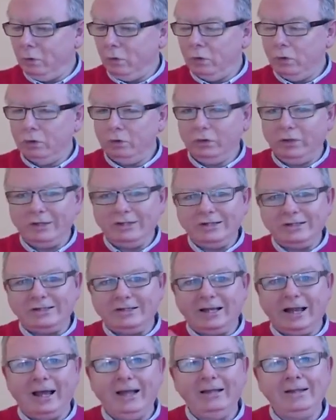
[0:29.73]
this is
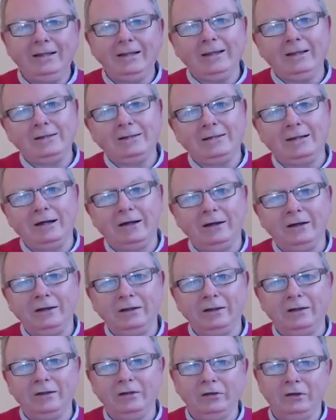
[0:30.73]
kind of the start of
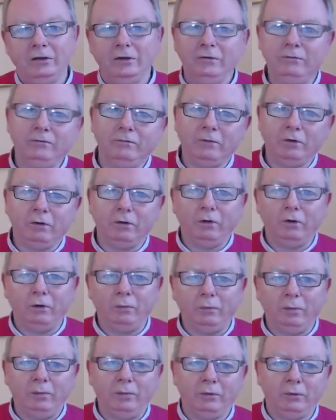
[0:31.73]
the year for a lot of
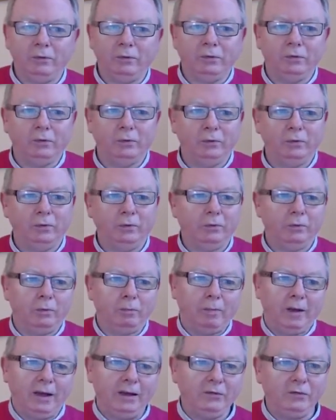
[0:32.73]
people. You know, we're
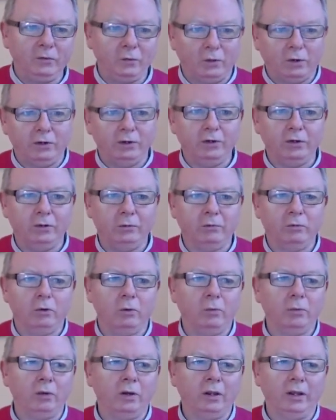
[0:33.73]
back to work now
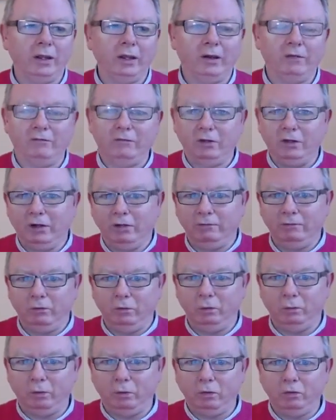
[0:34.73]
properly. I've seen a few
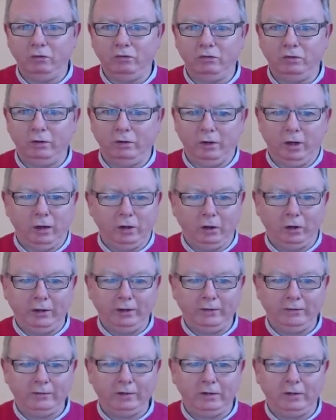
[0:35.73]
posts on
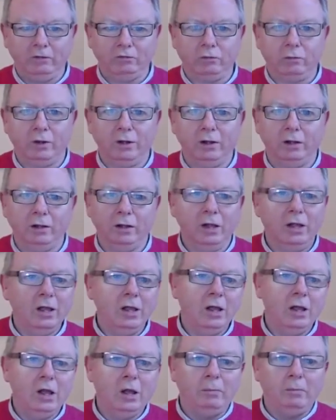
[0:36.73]
LinkedIn as well,
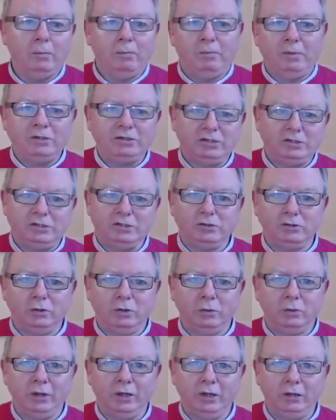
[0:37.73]
but businesses going
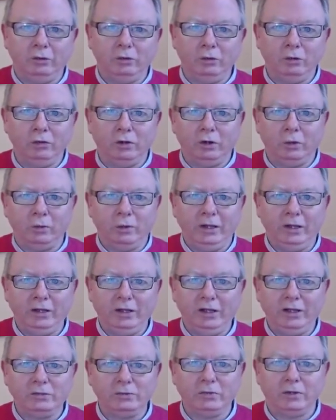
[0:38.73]
away and doing their away
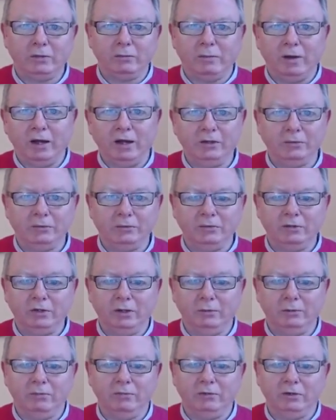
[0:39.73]
days with their management
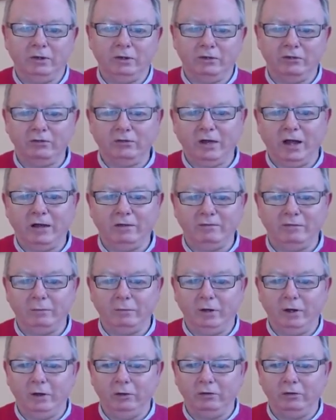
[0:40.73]
teams and their staff
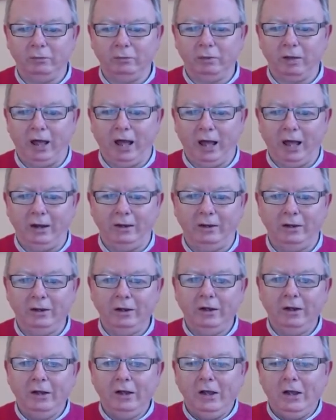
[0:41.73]
about how to plan
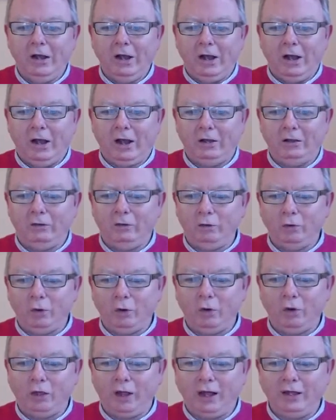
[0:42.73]
and do
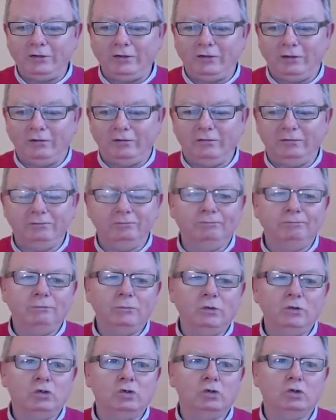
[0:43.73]
all that stuff.
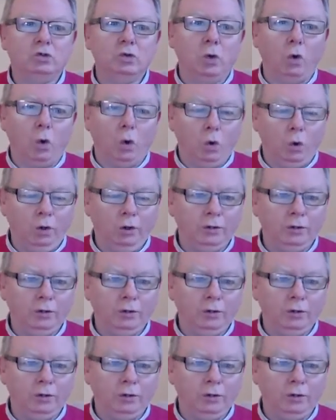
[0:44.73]
So